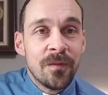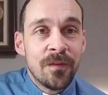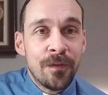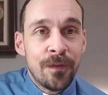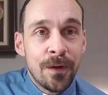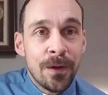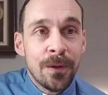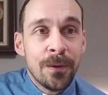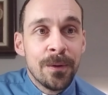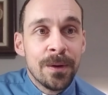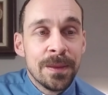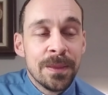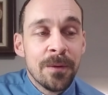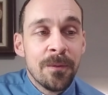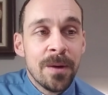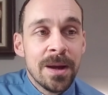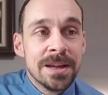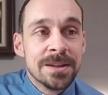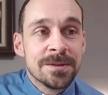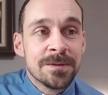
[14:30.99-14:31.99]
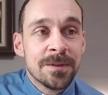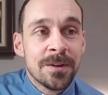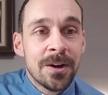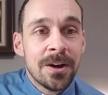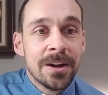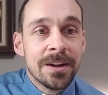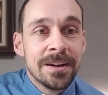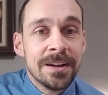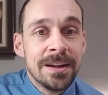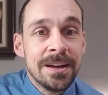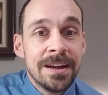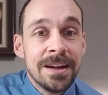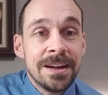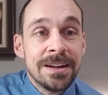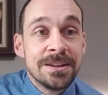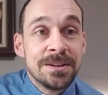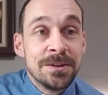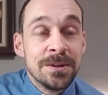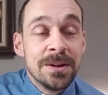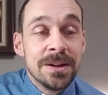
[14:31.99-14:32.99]
follow in the ways of God
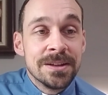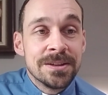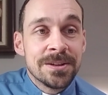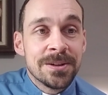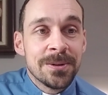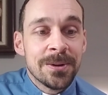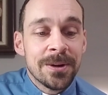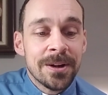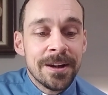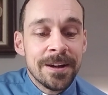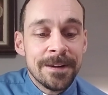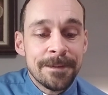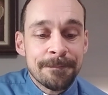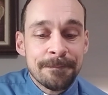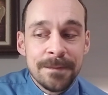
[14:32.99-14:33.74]
to his glory.